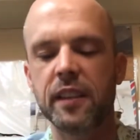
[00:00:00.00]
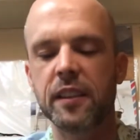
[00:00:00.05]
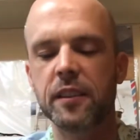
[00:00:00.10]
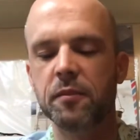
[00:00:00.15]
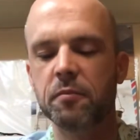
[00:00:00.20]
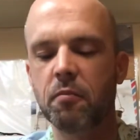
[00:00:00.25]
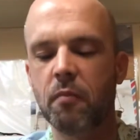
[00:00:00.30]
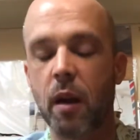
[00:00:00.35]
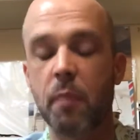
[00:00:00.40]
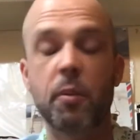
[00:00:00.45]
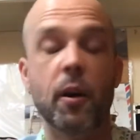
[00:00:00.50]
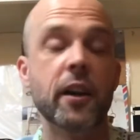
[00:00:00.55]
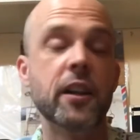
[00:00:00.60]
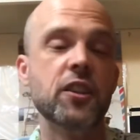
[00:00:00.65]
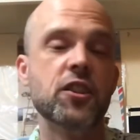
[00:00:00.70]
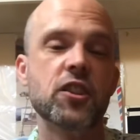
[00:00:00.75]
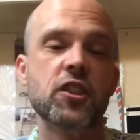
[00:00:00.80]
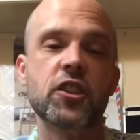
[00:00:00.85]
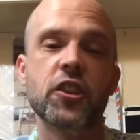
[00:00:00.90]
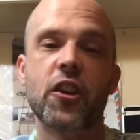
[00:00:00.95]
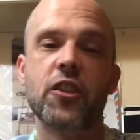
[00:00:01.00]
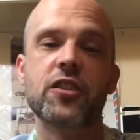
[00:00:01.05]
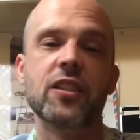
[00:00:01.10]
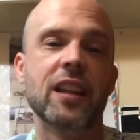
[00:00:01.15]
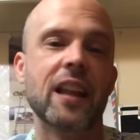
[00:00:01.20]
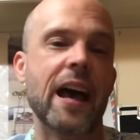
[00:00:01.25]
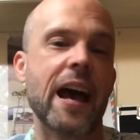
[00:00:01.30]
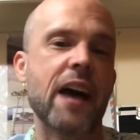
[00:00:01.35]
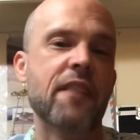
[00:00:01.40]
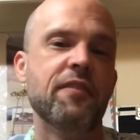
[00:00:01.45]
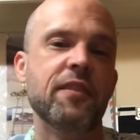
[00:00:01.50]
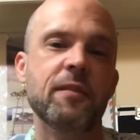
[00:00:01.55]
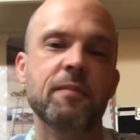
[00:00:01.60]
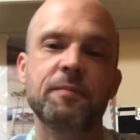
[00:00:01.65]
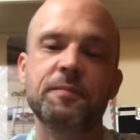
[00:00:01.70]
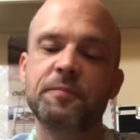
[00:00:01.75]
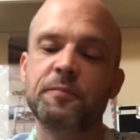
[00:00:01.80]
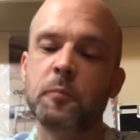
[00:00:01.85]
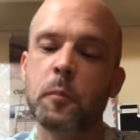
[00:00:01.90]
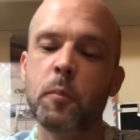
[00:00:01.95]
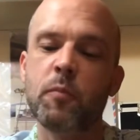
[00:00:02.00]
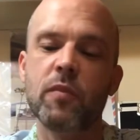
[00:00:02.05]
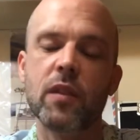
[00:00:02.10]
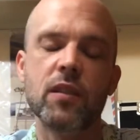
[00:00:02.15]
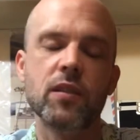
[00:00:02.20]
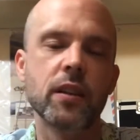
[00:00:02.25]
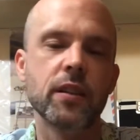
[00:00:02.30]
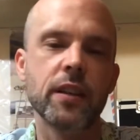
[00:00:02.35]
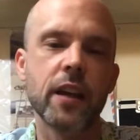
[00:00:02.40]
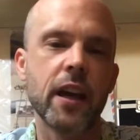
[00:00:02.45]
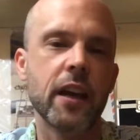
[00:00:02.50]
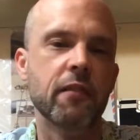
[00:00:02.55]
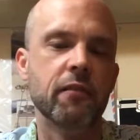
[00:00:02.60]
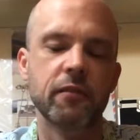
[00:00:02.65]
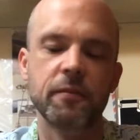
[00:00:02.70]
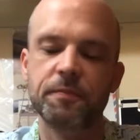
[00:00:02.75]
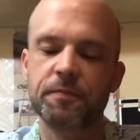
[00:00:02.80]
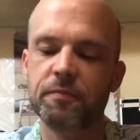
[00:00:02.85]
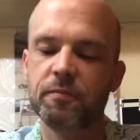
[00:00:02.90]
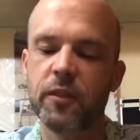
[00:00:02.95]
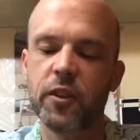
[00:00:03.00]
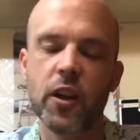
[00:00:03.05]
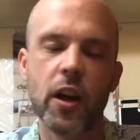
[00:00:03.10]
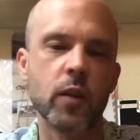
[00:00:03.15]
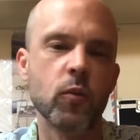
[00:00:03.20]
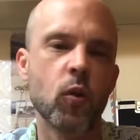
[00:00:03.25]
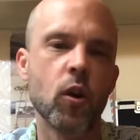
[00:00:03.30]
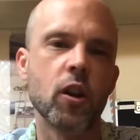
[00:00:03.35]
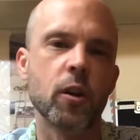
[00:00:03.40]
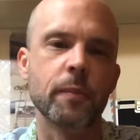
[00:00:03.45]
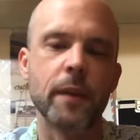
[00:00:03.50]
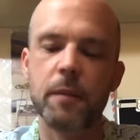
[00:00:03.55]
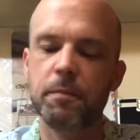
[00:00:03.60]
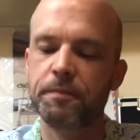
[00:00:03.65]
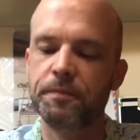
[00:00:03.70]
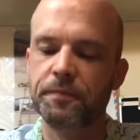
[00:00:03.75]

My buddy just starts laughing. I'm like, Dave, you're not at work, man.